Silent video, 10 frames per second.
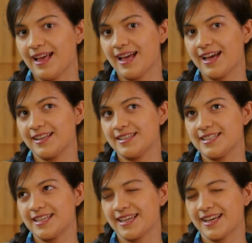
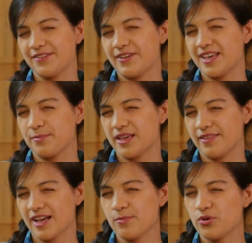and it kind of hit me
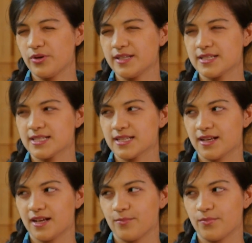at that point
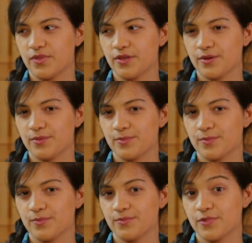um, that
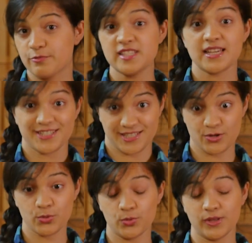the research is
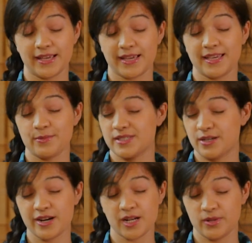cool, like it was
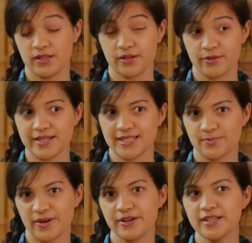incredible and a great
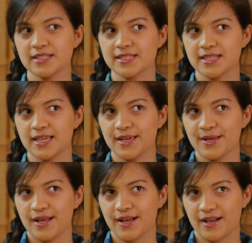experience.
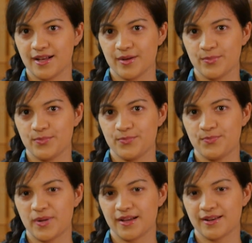Uh,
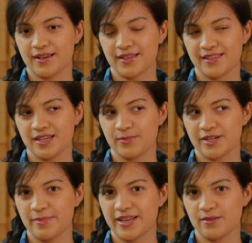but I think it
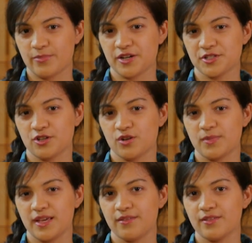really made an impression on
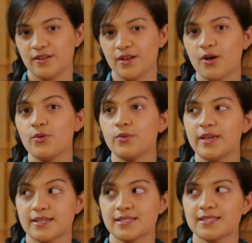me that oh
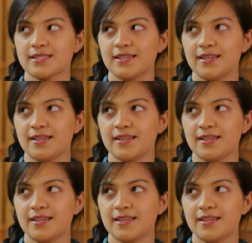yes,